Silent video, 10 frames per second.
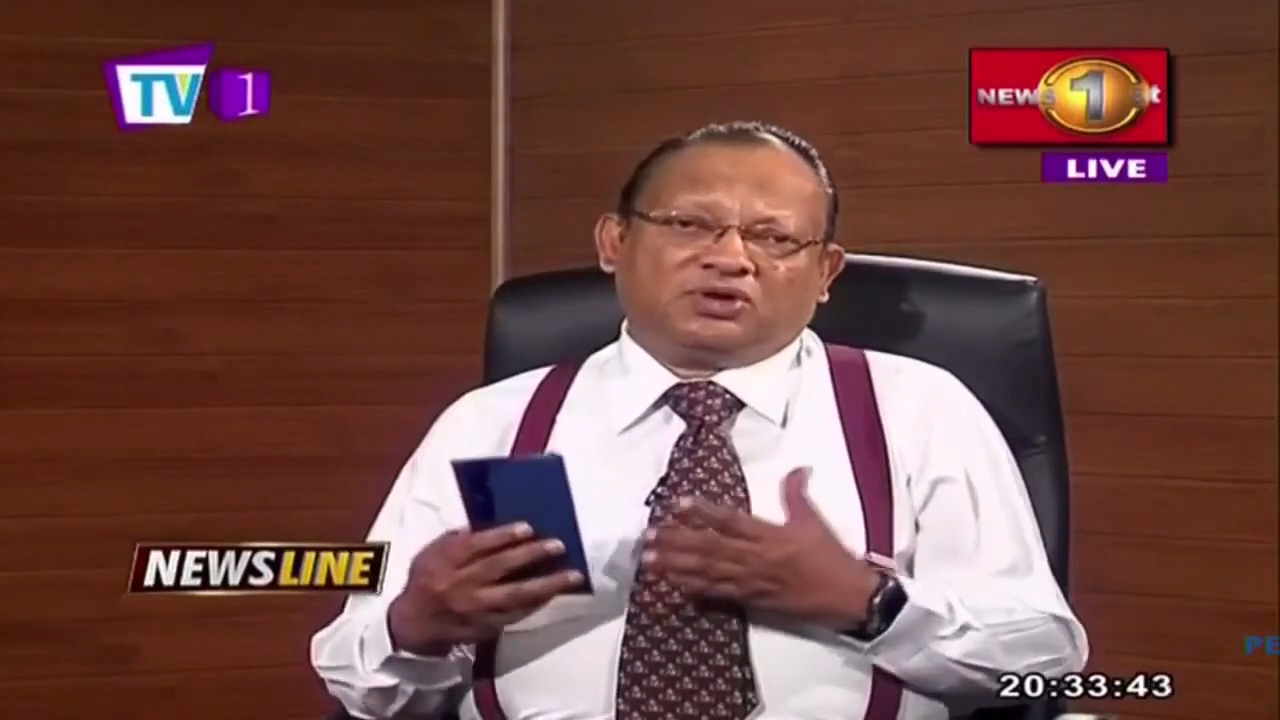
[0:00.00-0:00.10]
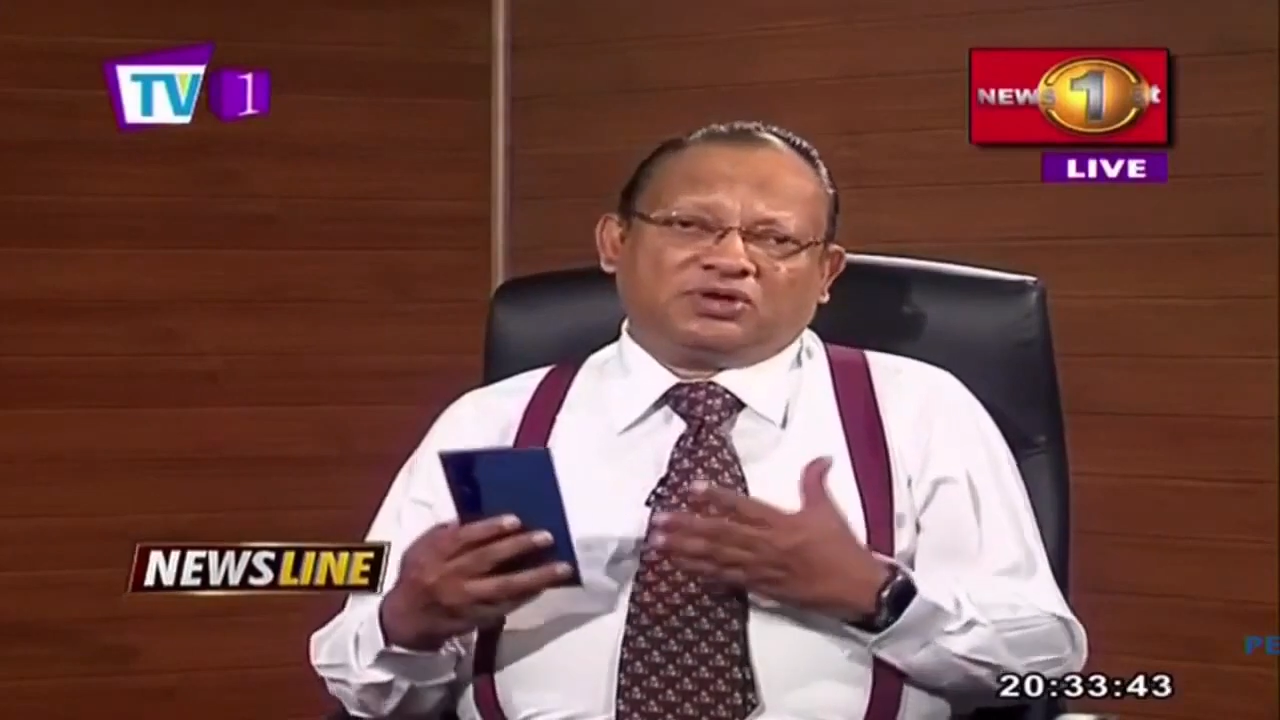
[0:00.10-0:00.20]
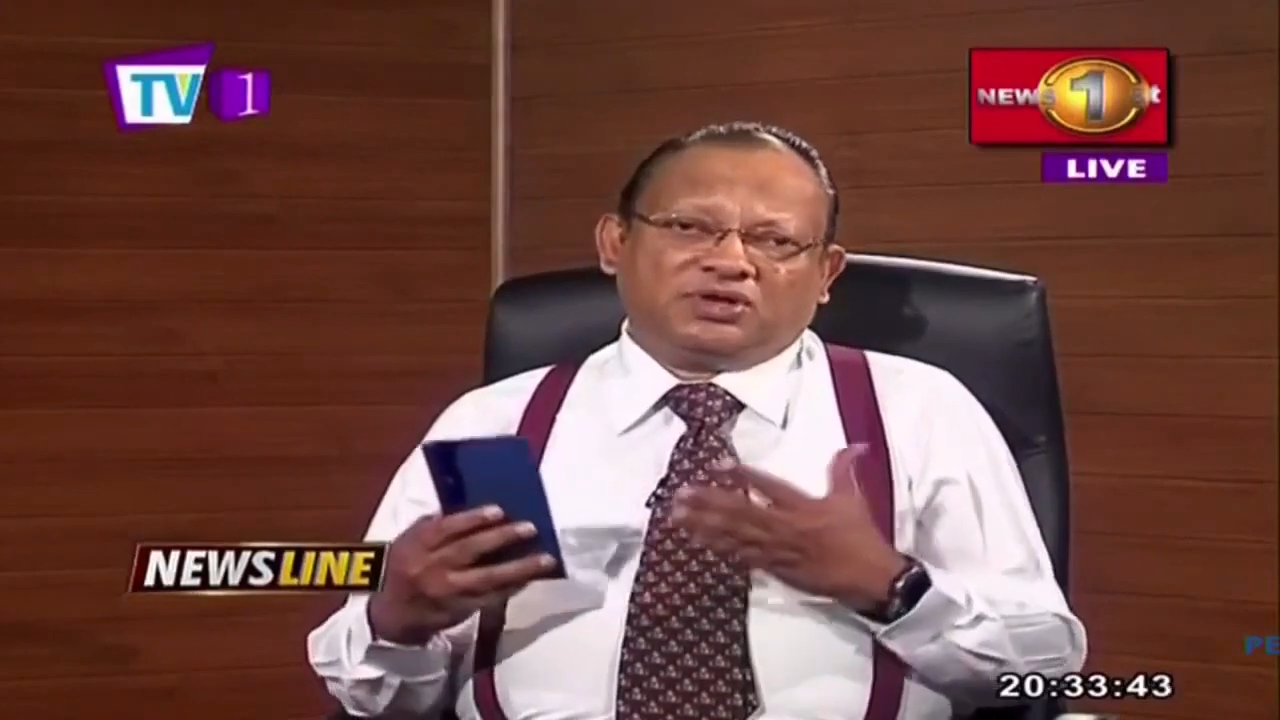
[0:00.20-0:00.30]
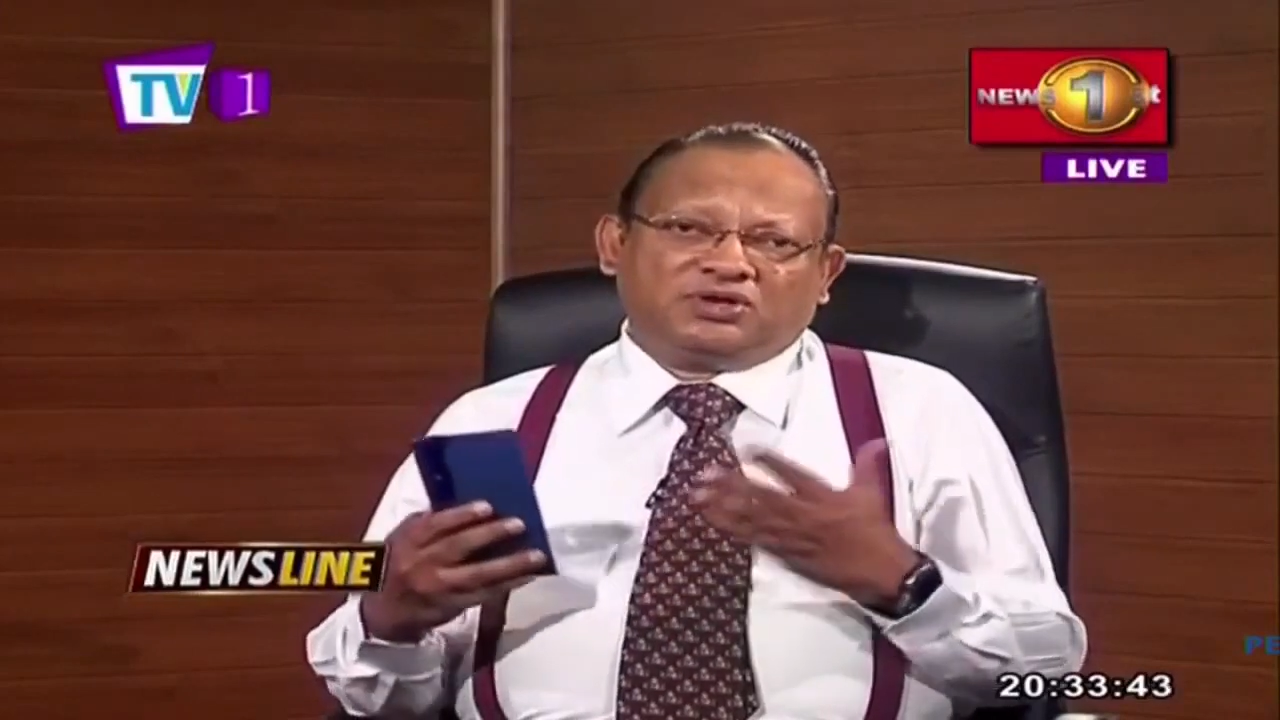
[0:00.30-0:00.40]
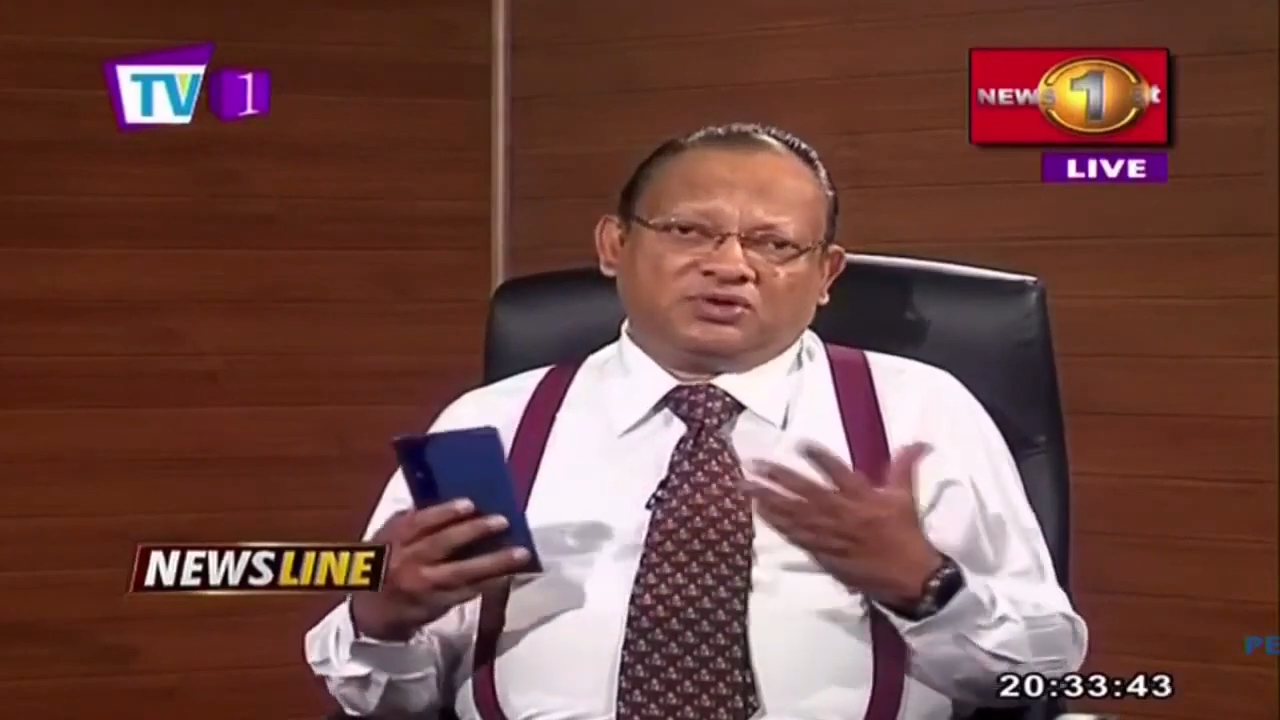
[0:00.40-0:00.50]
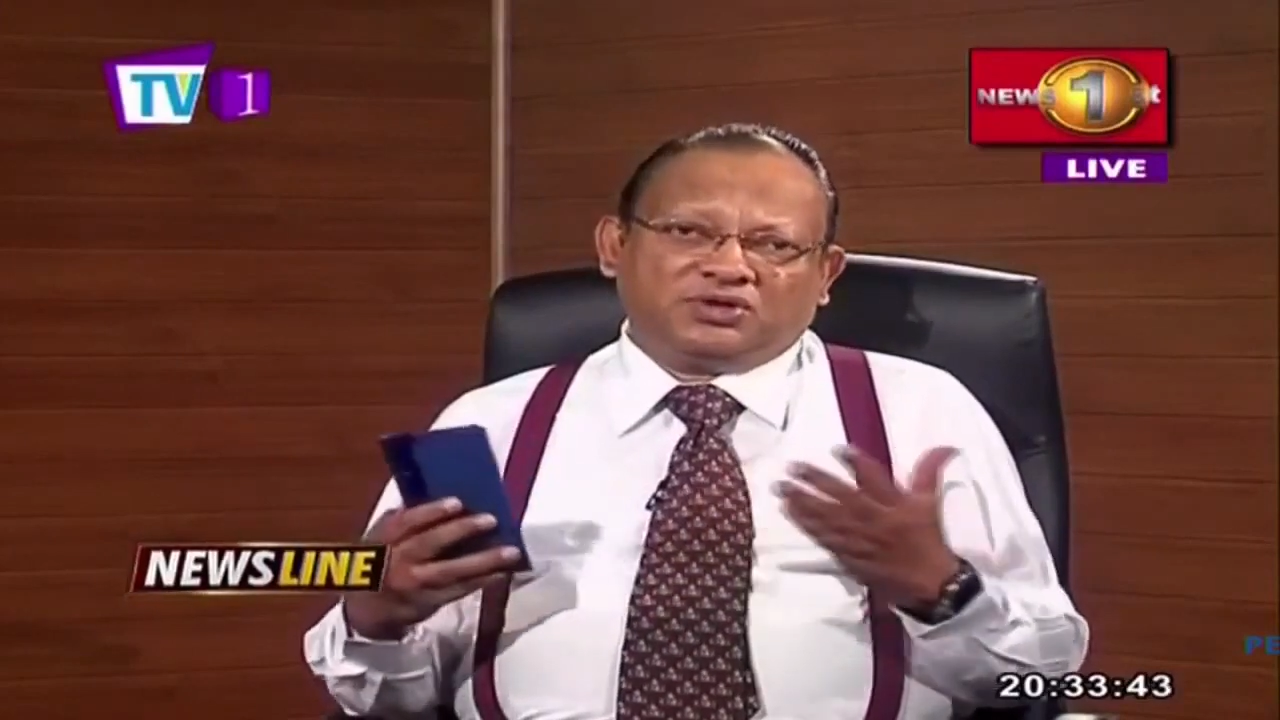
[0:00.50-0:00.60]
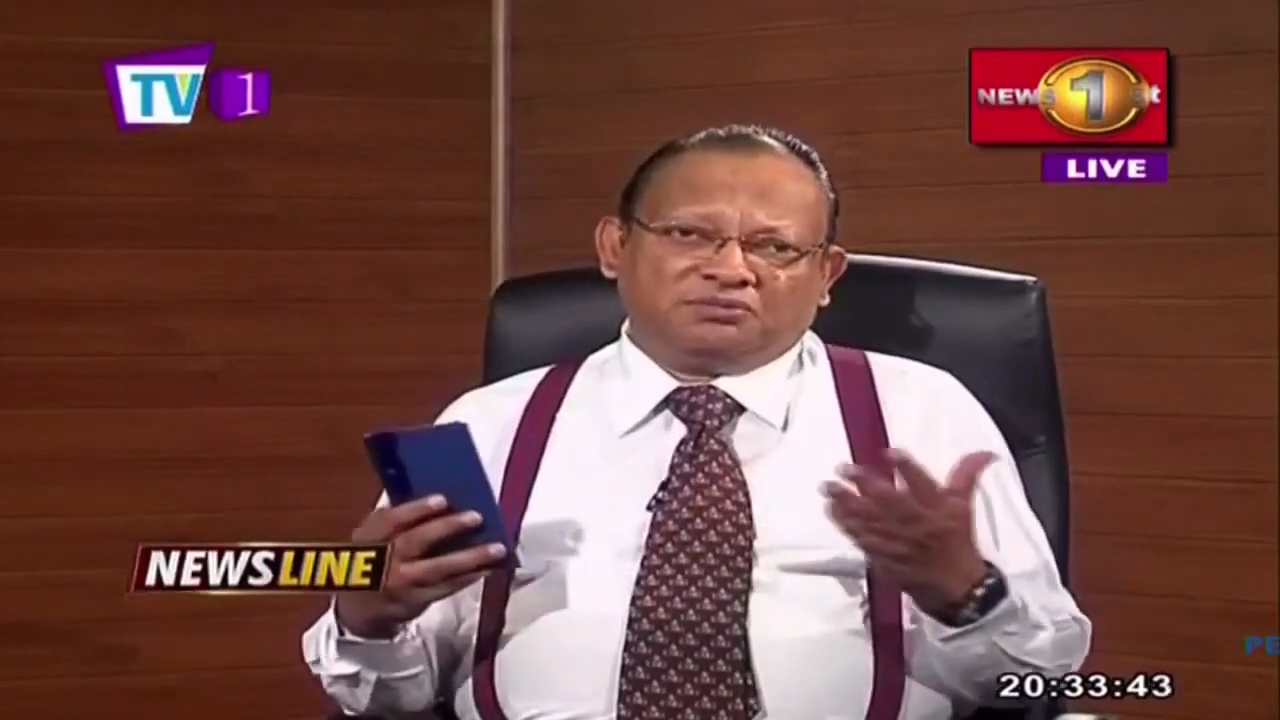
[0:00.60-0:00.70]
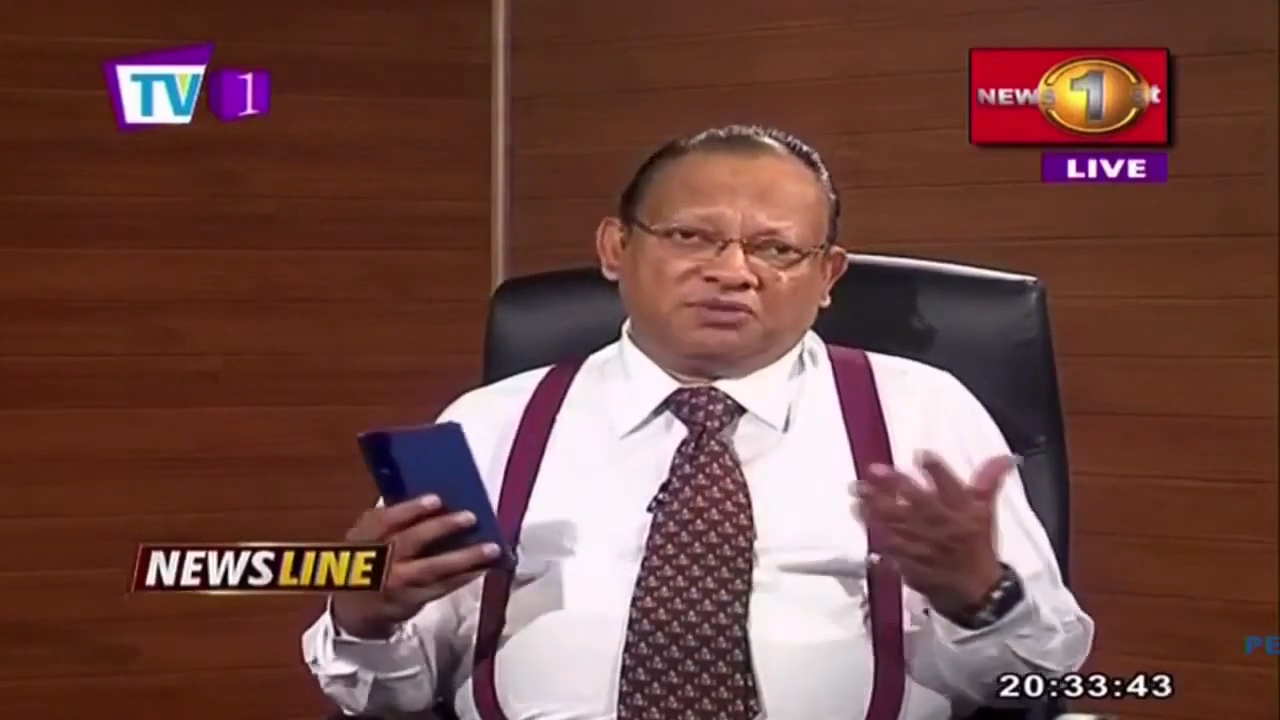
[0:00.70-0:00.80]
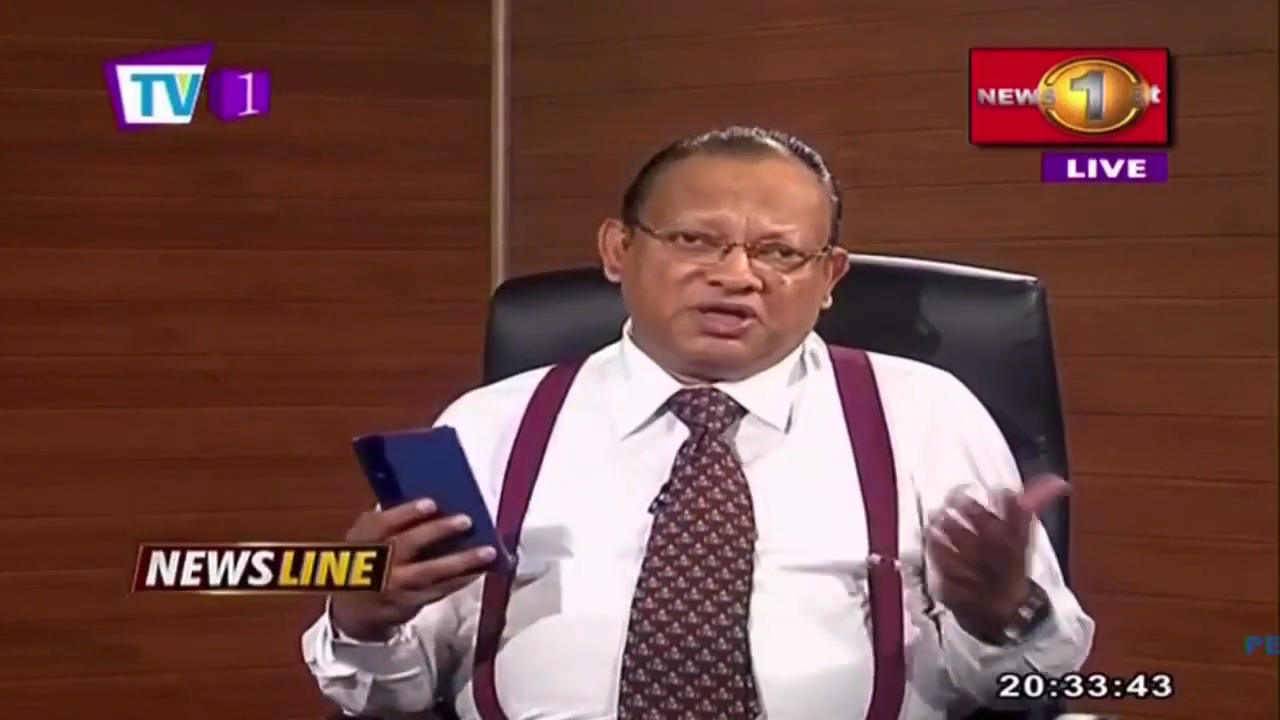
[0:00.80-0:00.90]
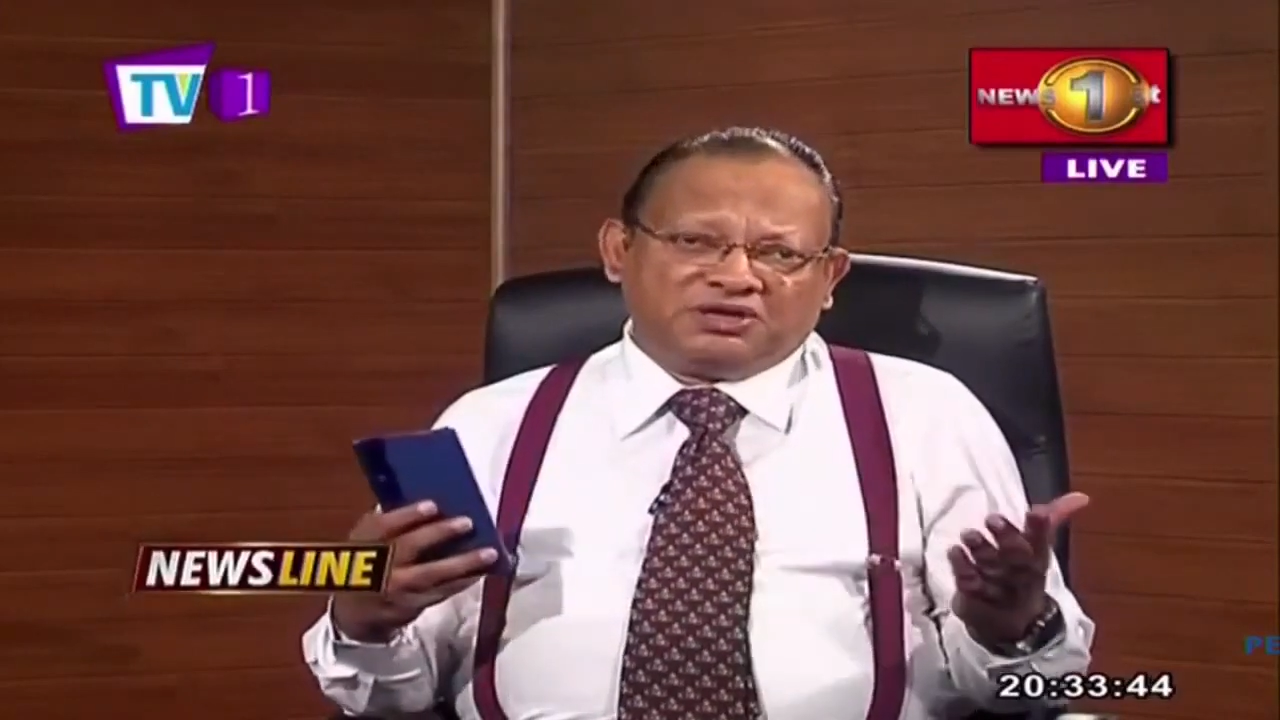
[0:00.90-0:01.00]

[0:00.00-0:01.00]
what they're doing